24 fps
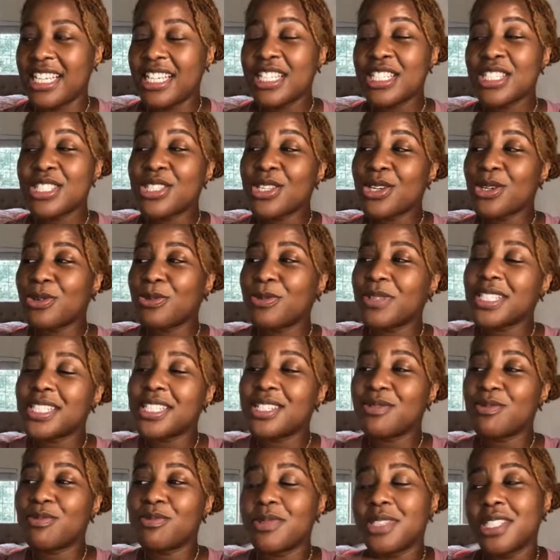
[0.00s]
So we
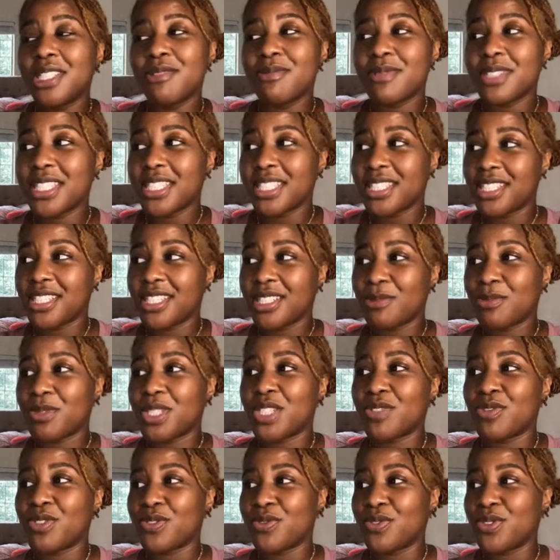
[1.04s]
did really, really good with
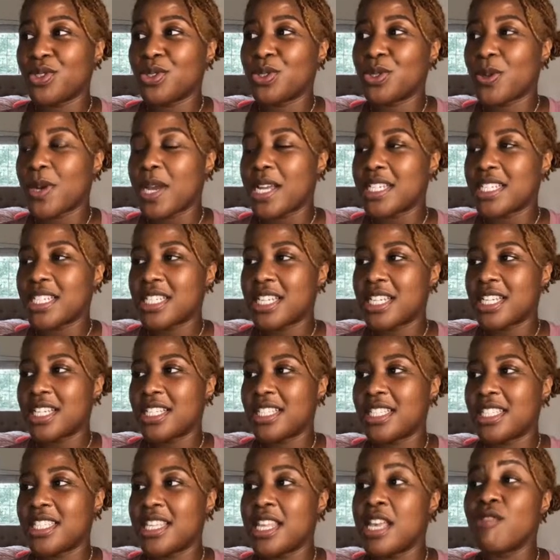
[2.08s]
the review
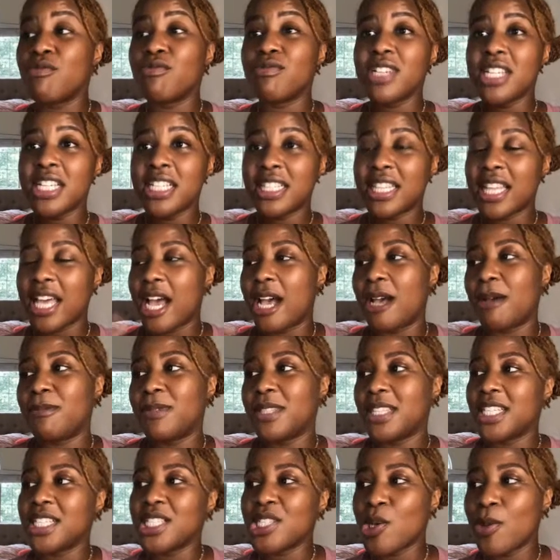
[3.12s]
questions. Written lab,
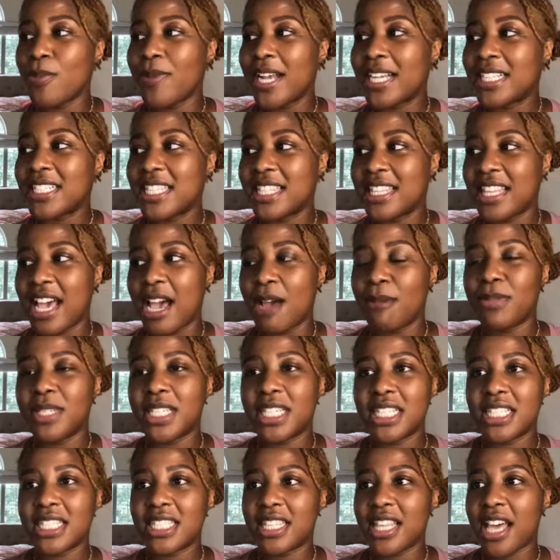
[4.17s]
let's go back to that
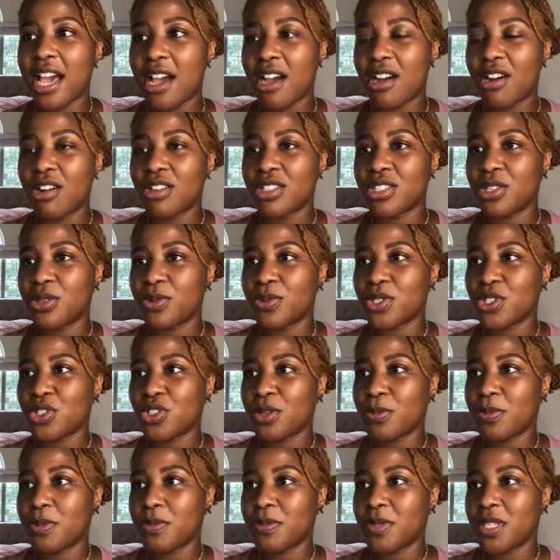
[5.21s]
because that also was
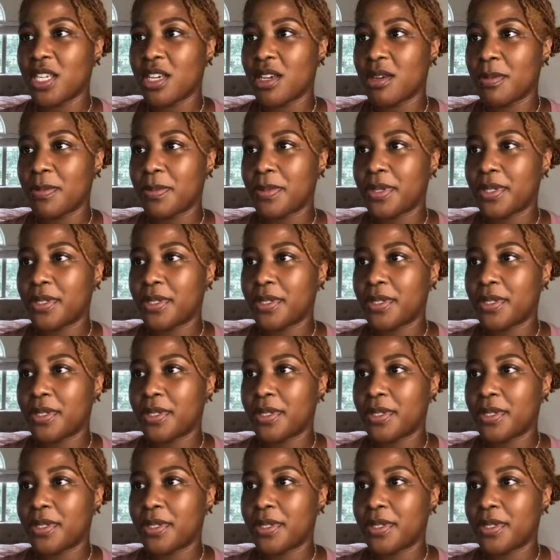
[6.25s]
tripping me up.